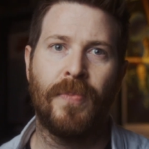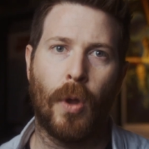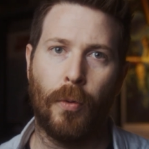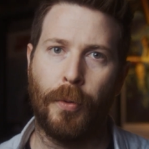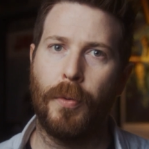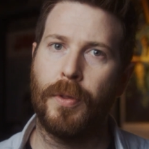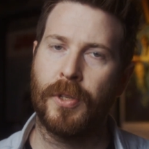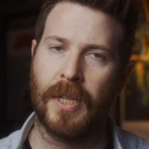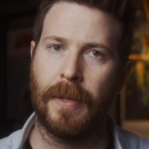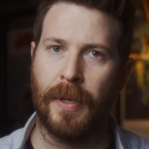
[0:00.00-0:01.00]
although the
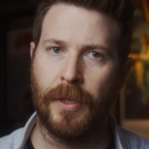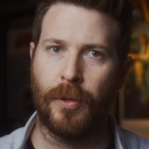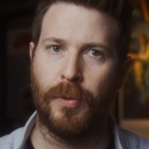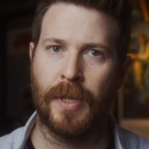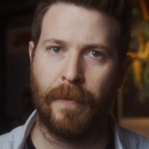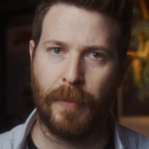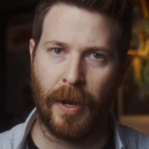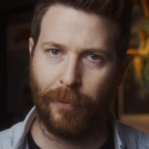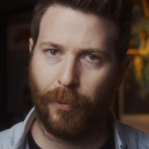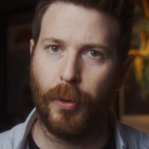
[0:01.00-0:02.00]
CP2s have
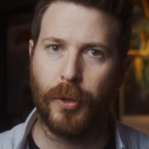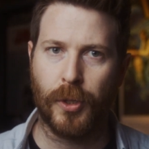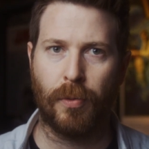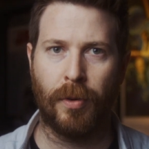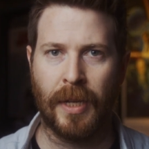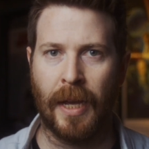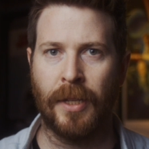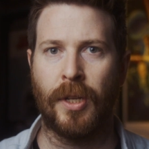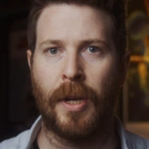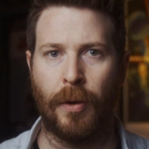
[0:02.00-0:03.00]
better focus
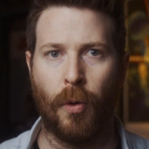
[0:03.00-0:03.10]
rotation and